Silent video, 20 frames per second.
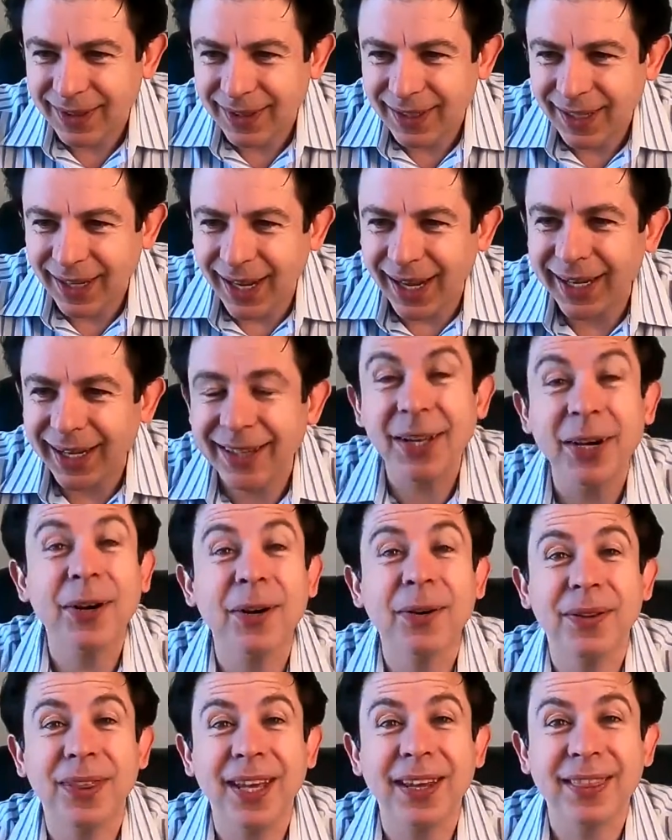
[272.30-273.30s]
I
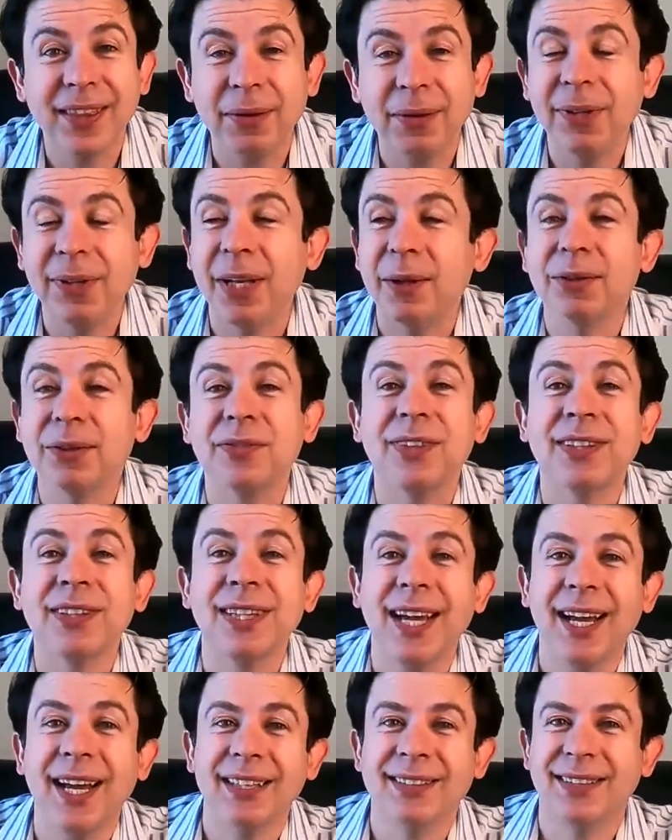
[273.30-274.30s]
know that thumbnail is
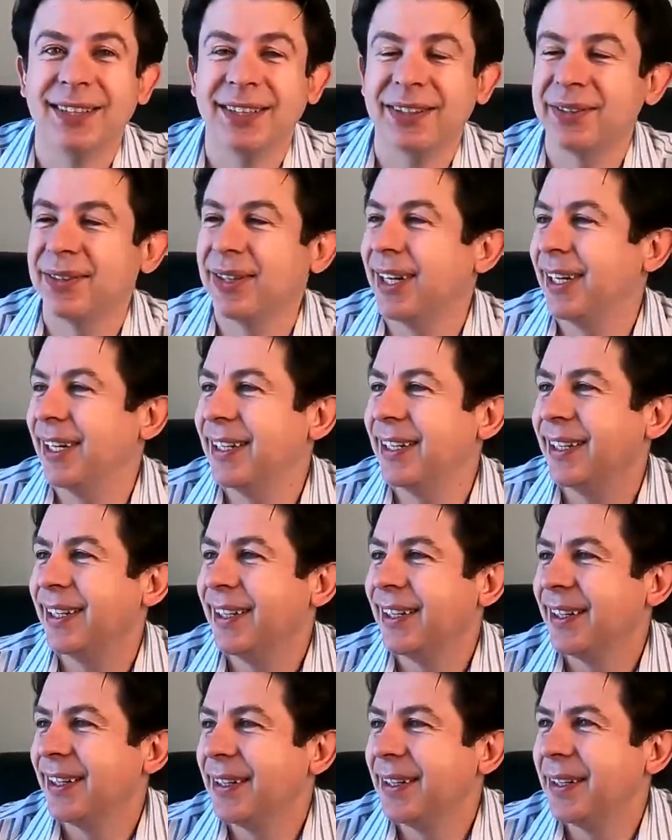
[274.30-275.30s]
fantastic, right?
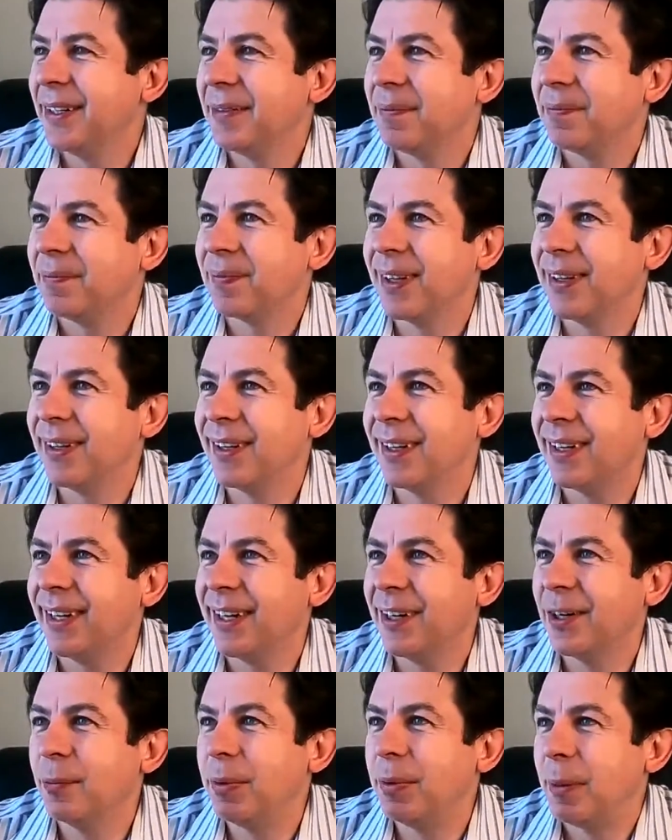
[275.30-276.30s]
I
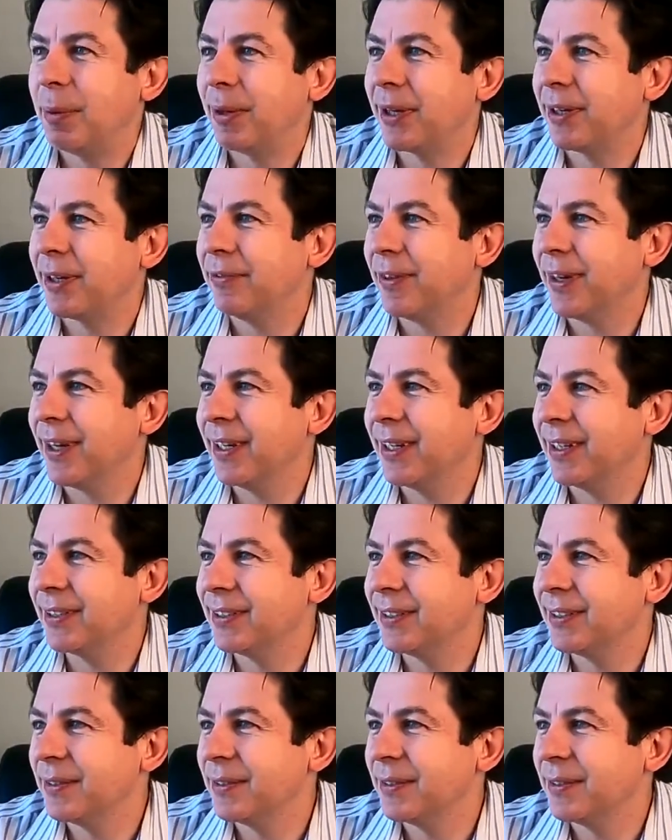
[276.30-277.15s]
hope people can find us.